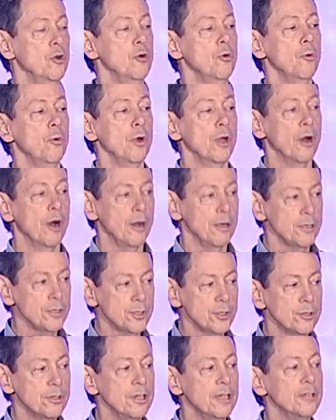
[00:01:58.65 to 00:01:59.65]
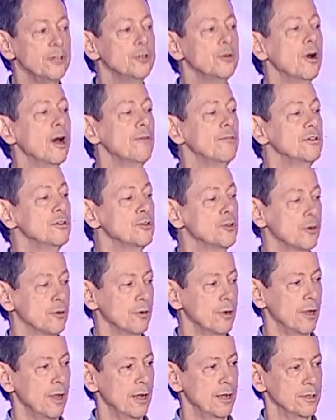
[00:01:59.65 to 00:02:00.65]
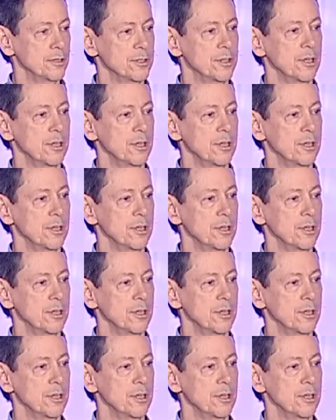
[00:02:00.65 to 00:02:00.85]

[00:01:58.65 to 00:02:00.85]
we also need to have internalized